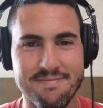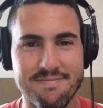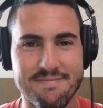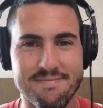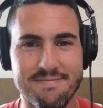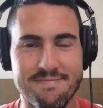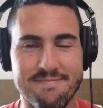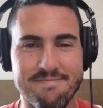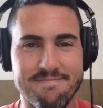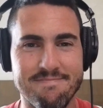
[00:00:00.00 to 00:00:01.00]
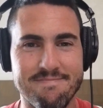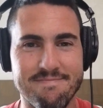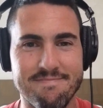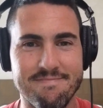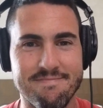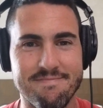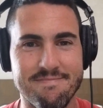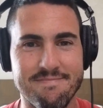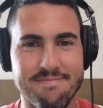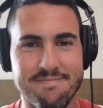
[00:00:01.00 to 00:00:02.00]

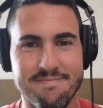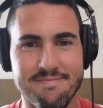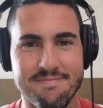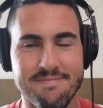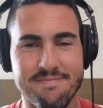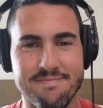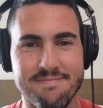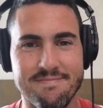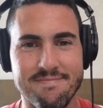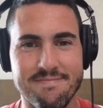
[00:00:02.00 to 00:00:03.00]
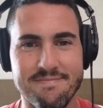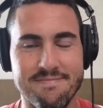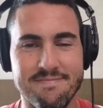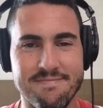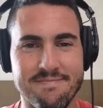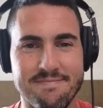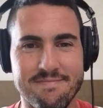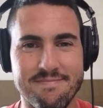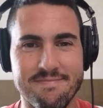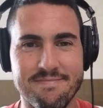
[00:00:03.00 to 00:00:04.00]

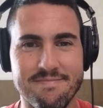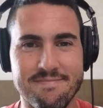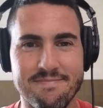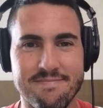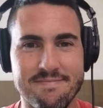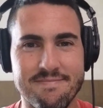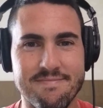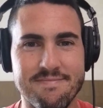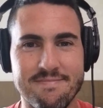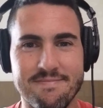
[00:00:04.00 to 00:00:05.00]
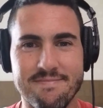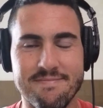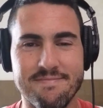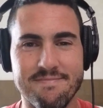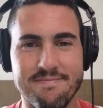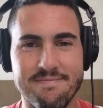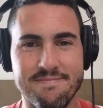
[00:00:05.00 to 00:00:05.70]
[no speech]